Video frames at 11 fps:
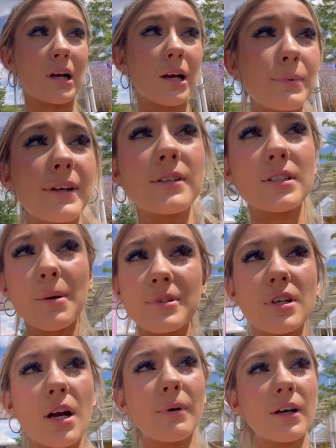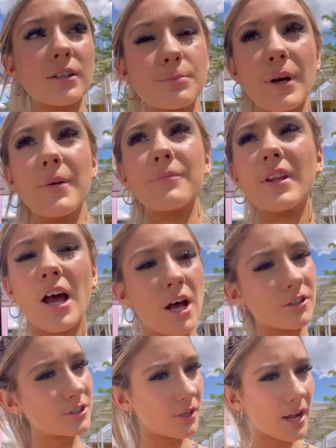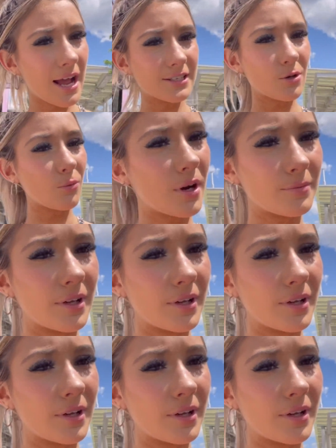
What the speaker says: probably going to stop at Starbucks, but I'll see you guys when I'm